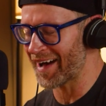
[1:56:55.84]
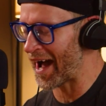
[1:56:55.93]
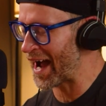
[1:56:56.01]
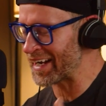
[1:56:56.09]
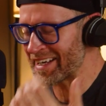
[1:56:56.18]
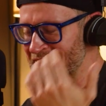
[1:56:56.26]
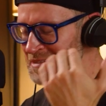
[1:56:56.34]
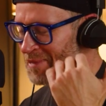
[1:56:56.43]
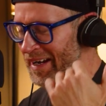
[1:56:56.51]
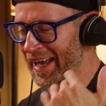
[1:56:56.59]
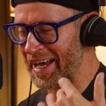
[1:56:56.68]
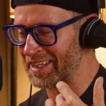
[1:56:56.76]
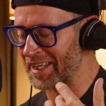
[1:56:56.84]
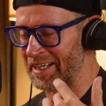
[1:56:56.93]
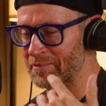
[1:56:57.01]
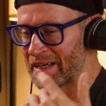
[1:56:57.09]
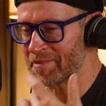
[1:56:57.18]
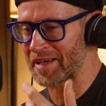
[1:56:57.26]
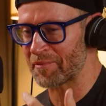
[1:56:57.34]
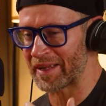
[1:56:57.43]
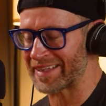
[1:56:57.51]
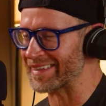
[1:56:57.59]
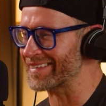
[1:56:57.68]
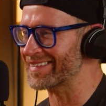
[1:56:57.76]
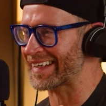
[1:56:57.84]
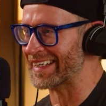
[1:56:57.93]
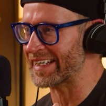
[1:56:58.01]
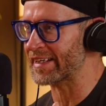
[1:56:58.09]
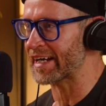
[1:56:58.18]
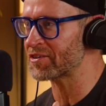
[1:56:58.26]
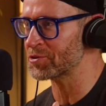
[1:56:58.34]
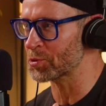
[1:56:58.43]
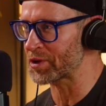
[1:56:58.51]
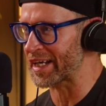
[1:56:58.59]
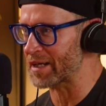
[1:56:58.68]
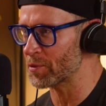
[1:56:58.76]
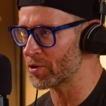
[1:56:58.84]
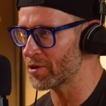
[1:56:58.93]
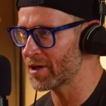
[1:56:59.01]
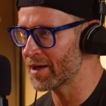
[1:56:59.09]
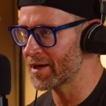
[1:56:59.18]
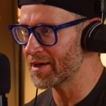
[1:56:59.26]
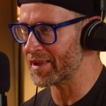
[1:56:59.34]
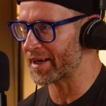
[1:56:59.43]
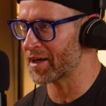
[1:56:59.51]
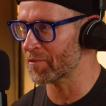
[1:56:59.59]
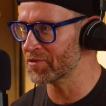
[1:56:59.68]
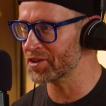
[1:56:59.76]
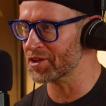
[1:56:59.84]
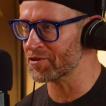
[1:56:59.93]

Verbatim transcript: I guess in my head, like maybe I'm like the zany next door neighbor that comes in the